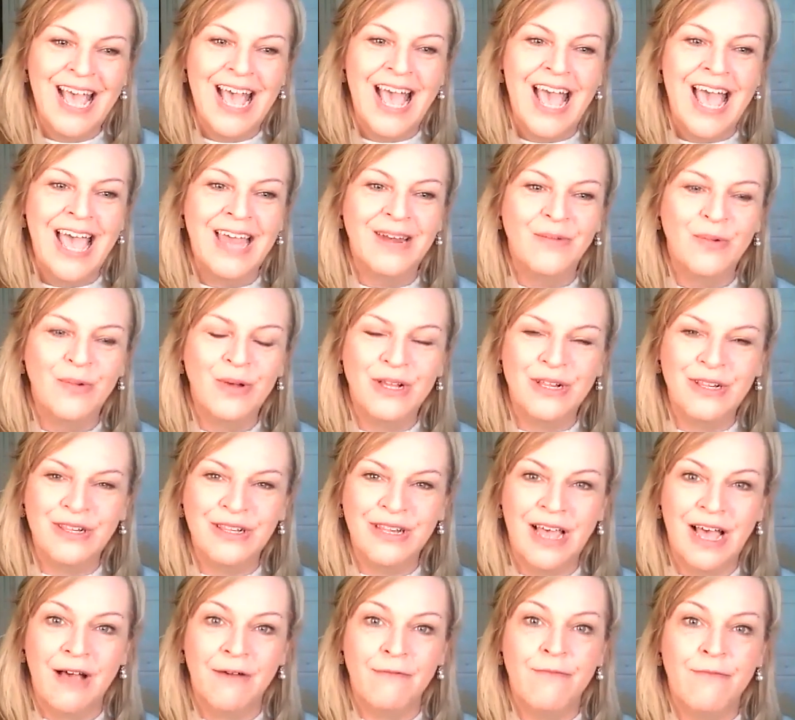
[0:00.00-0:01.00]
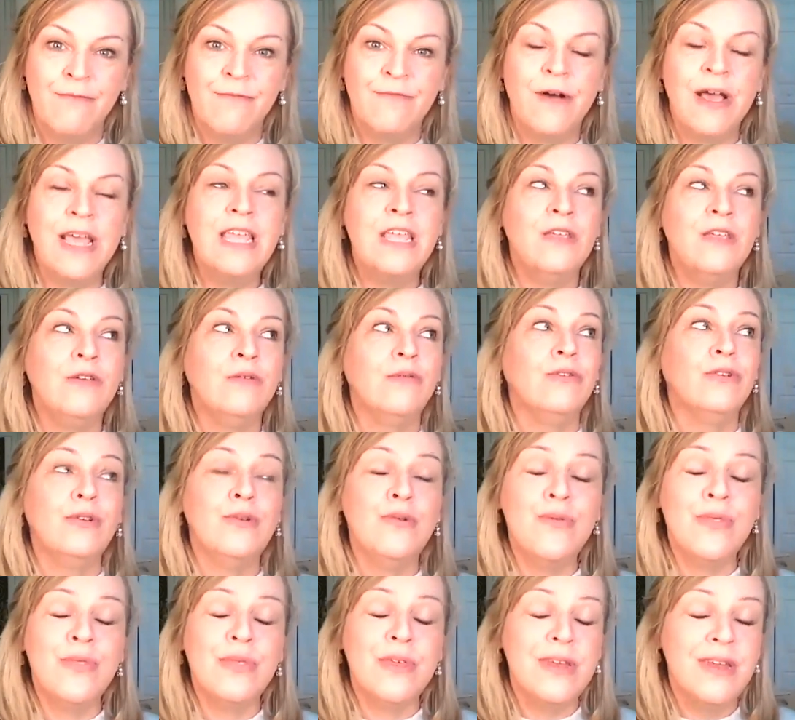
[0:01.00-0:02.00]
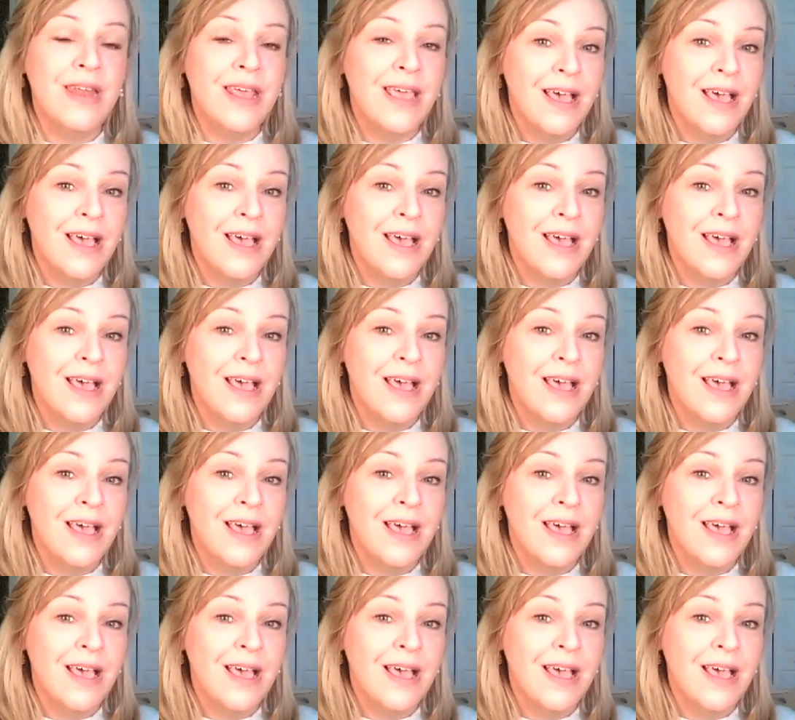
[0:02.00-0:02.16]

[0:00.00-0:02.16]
and will fight you tooth and